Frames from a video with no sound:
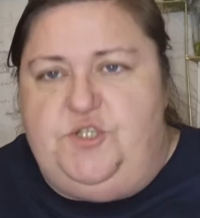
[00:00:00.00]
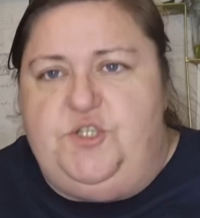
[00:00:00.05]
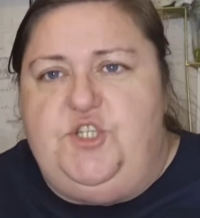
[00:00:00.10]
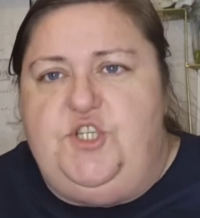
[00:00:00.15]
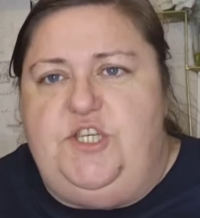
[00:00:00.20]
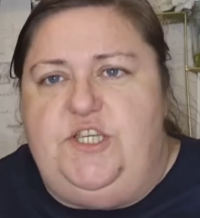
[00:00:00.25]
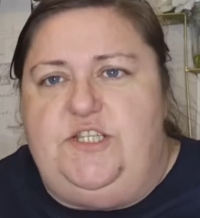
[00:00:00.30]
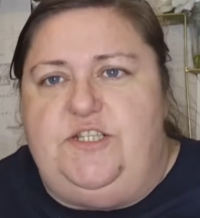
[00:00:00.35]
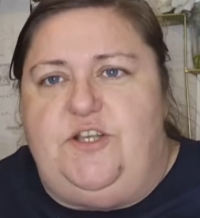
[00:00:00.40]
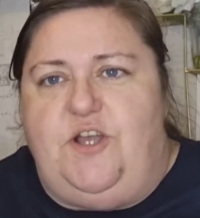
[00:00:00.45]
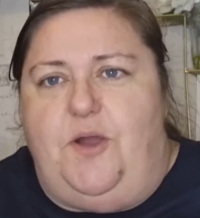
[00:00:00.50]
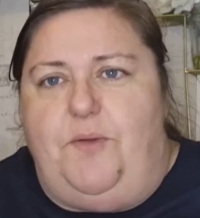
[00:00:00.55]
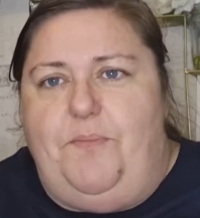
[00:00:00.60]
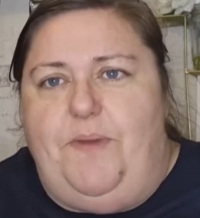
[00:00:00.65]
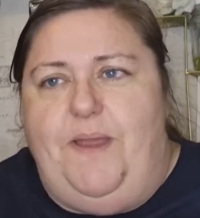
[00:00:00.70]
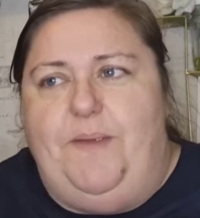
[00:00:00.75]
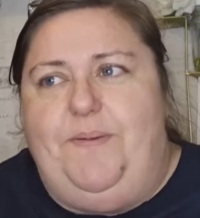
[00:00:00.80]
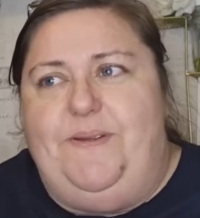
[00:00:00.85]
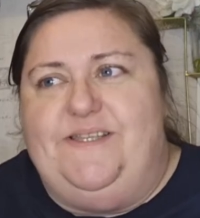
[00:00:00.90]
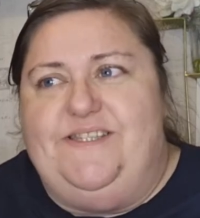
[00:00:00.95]
she's got
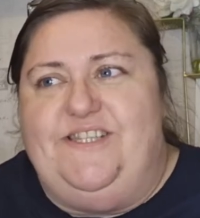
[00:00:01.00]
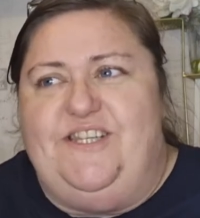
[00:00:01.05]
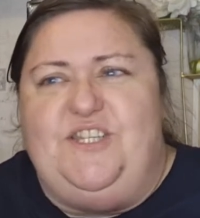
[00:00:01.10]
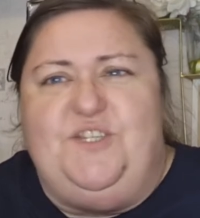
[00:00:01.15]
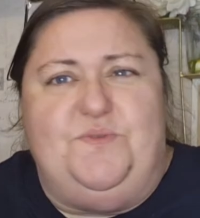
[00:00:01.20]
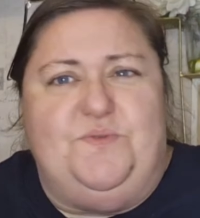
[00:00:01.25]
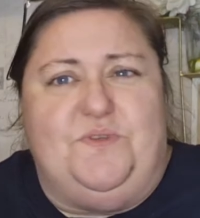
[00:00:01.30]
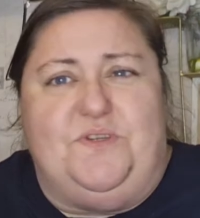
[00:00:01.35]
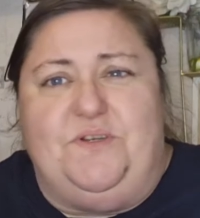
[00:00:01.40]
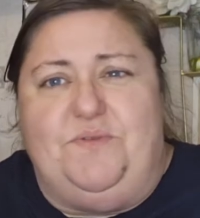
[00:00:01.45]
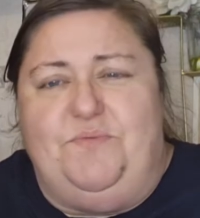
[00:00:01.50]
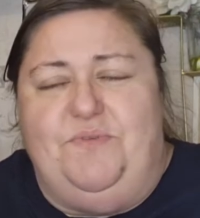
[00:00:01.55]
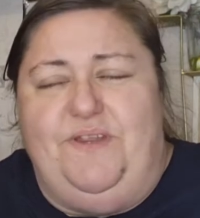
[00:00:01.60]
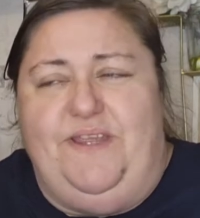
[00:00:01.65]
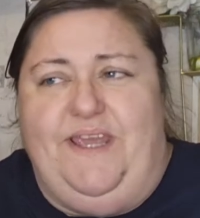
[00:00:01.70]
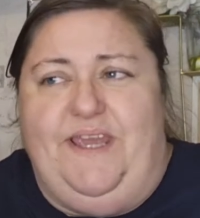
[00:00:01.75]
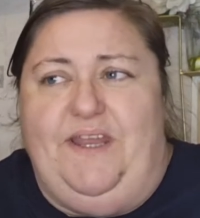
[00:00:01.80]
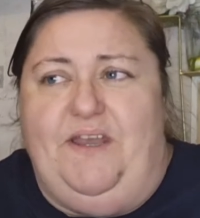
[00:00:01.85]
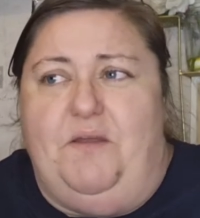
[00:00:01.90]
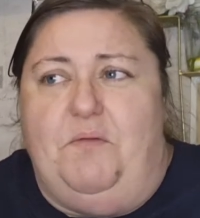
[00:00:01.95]
my present and she was going to
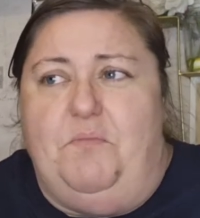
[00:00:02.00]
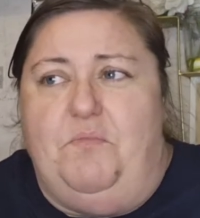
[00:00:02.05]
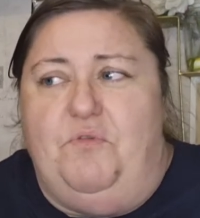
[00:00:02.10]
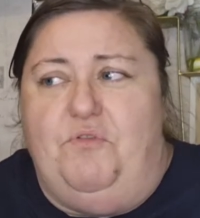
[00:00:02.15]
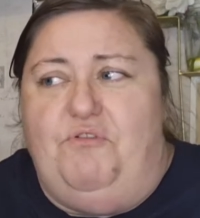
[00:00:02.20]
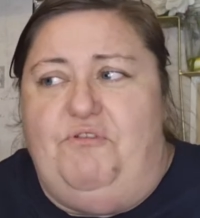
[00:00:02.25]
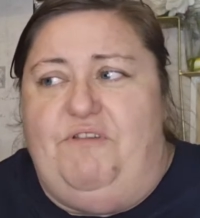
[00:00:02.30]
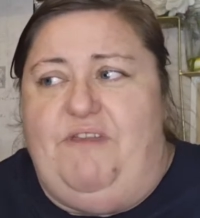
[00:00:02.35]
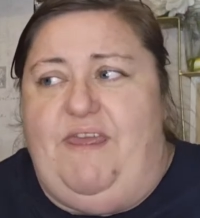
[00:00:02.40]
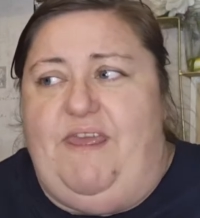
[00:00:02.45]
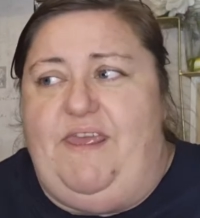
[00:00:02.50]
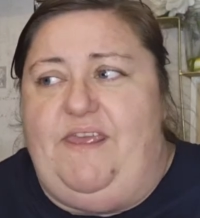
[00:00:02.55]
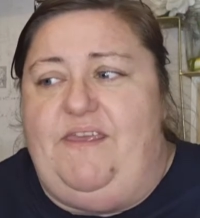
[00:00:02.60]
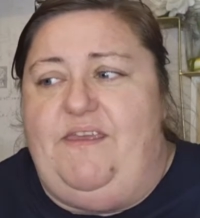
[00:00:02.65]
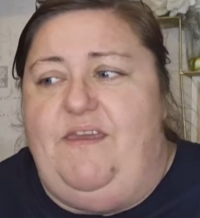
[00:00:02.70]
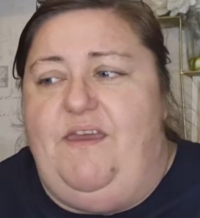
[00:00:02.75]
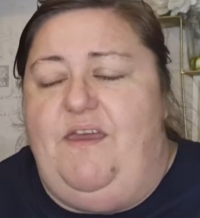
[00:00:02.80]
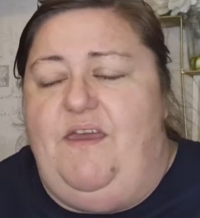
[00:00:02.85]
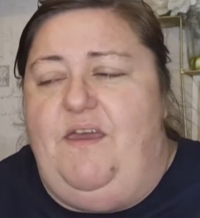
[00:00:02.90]
bring it in on Monday.